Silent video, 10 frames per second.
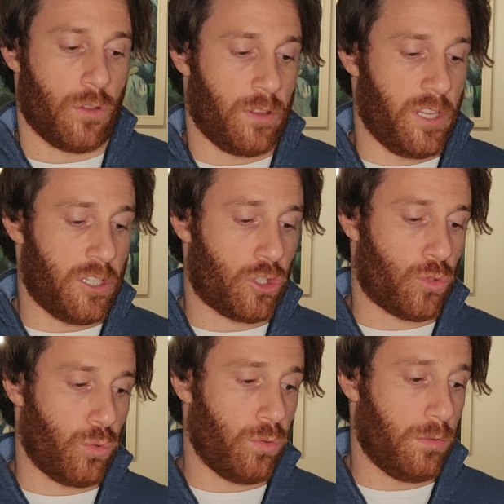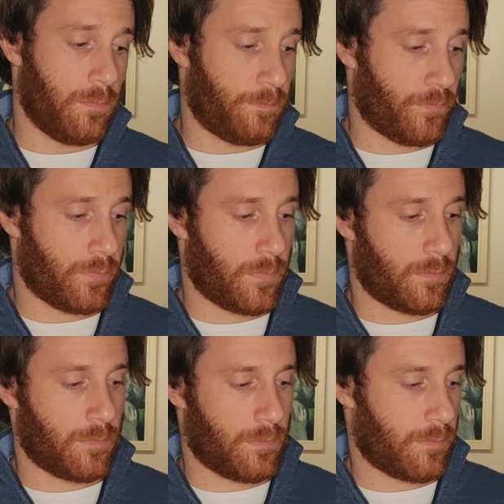These two
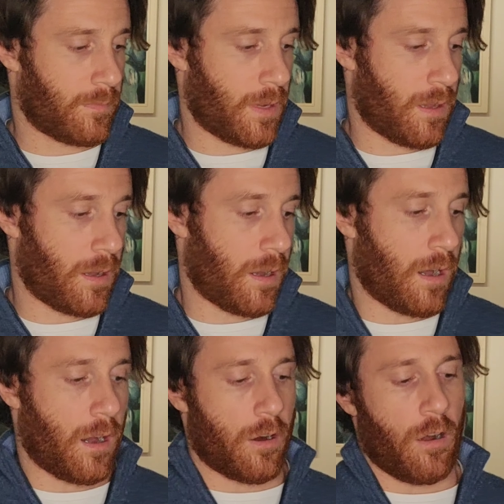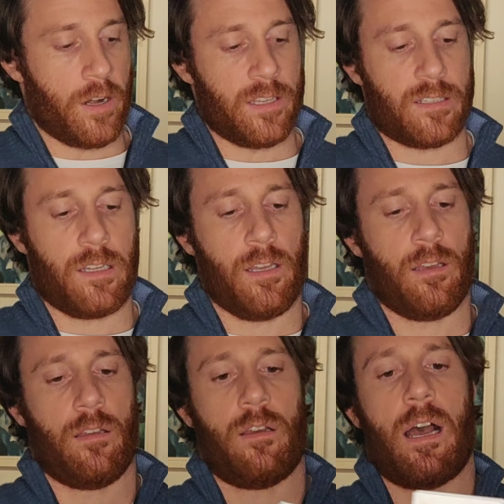are
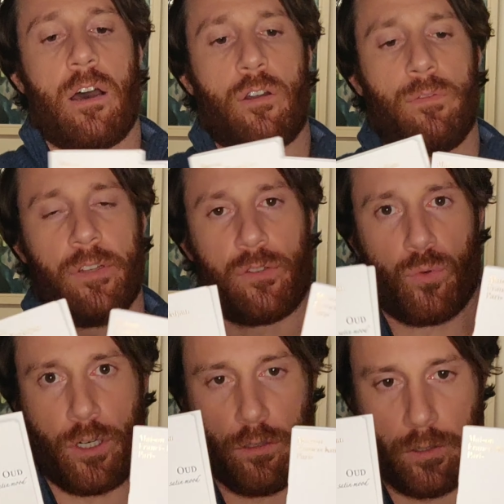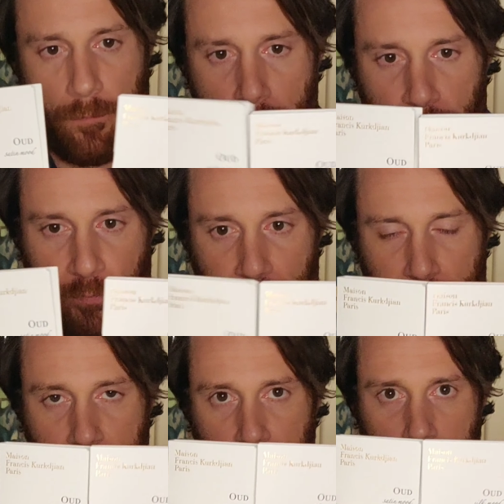honestly out of this world.
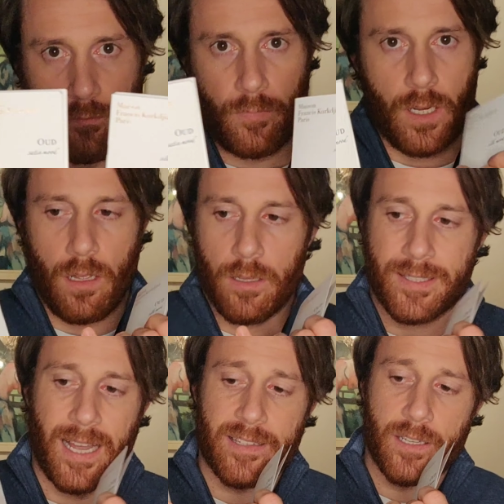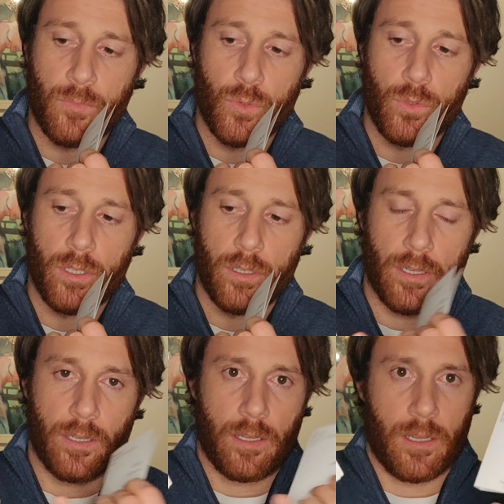Satin Mood
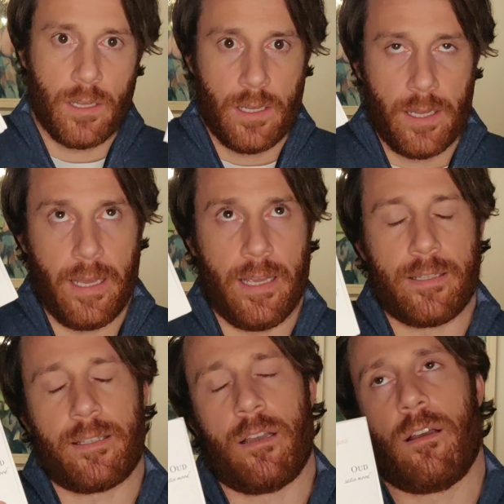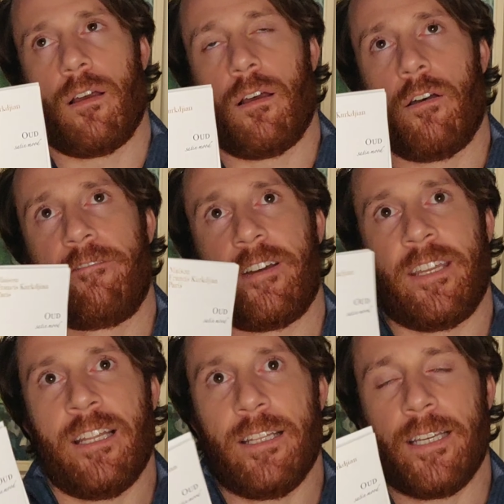is a
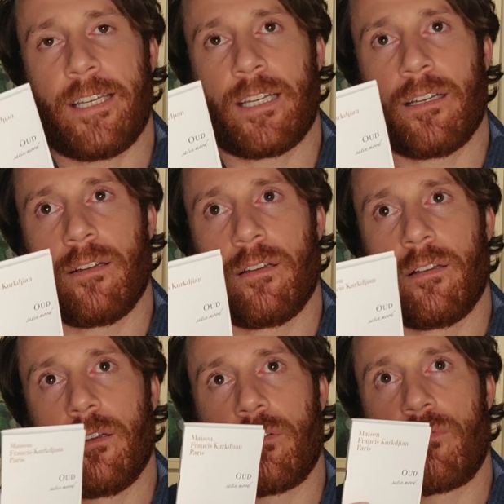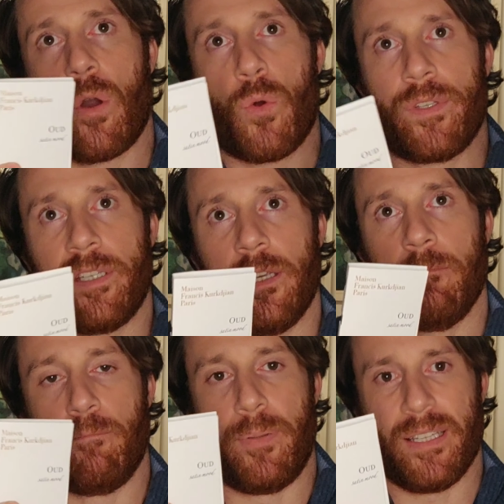vanillic rosy
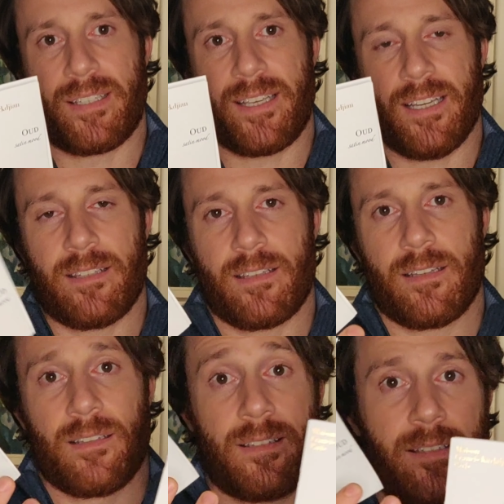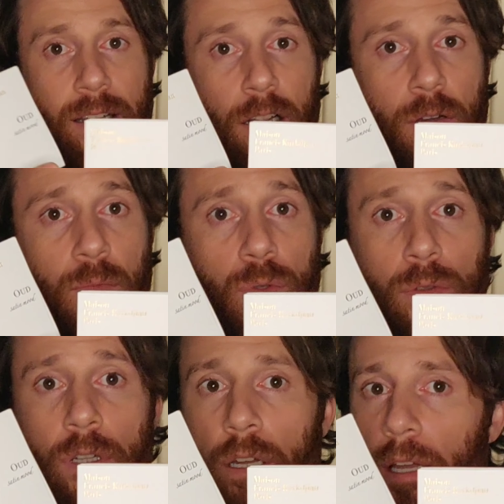biscuit. Silk
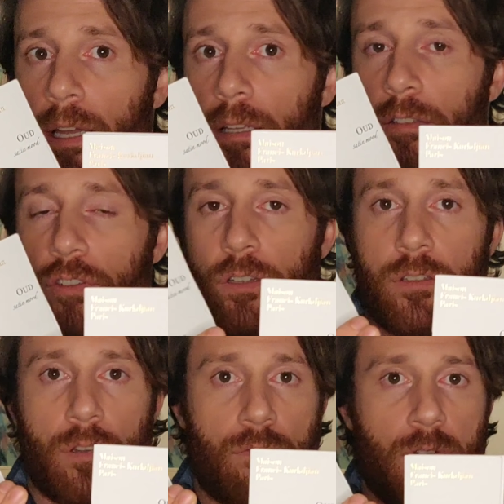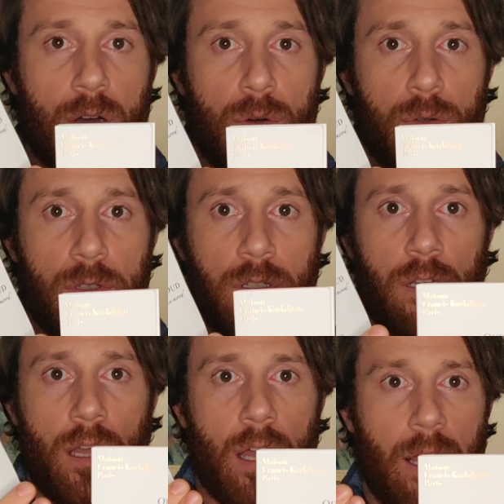Mood is just rose
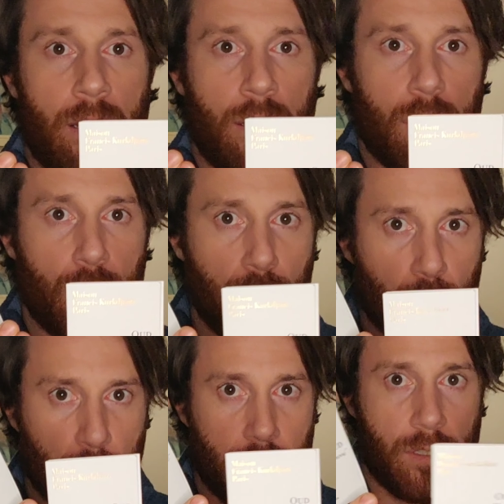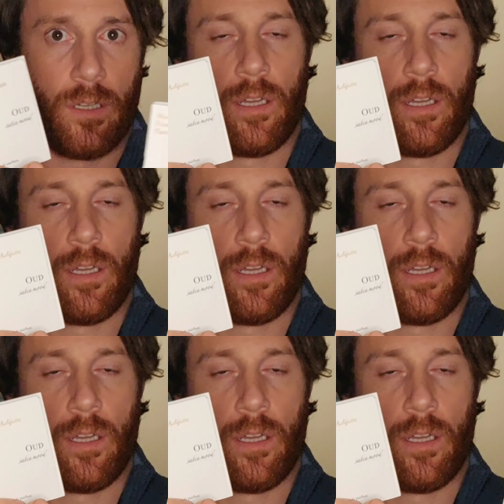and oud.